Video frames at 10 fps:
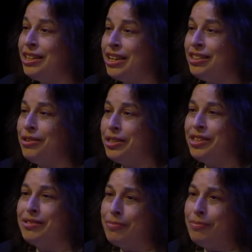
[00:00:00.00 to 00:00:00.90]
that
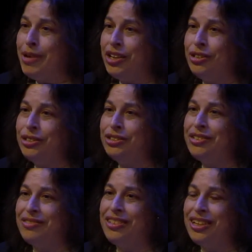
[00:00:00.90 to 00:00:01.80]
the
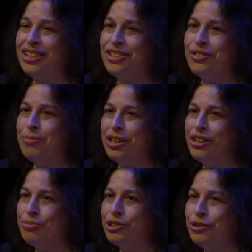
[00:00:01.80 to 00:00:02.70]
medical treatment
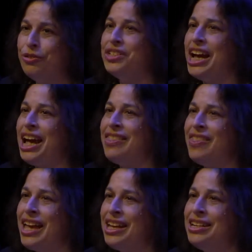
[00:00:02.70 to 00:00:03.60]
improved, and
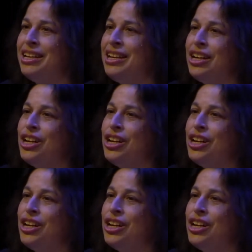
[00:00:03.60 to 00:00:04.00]
then